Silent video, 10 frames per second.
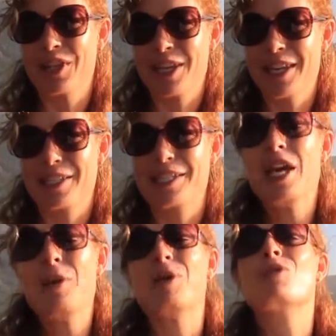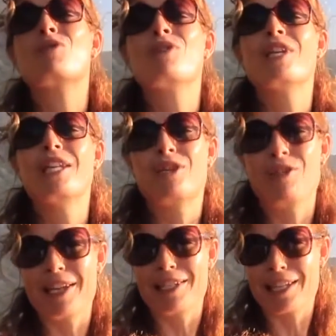for years, but it was really
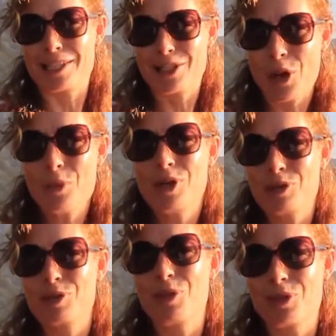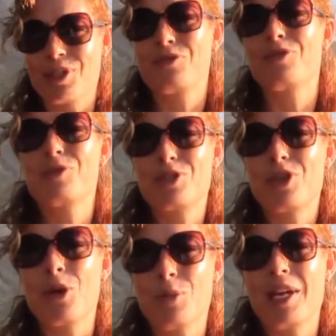great to get so many responses from
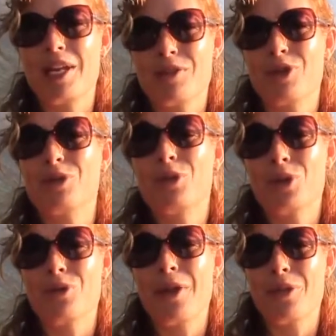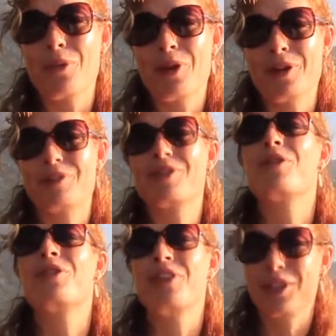so many of you all around the world.
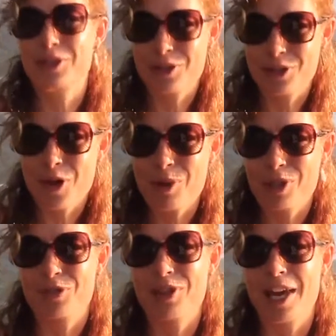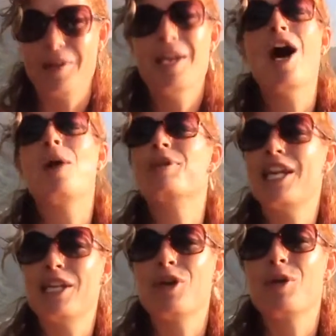So thank you so much for that. I'll be
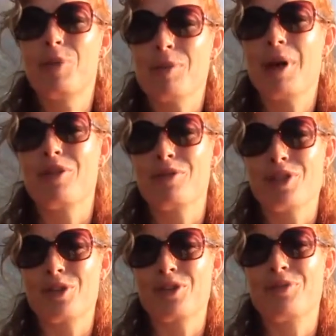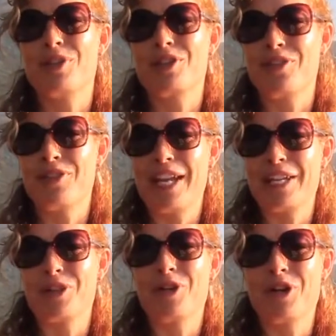telling you a bit about the results from the survey
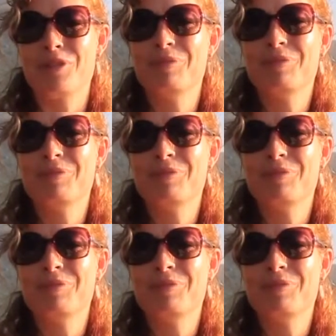later on.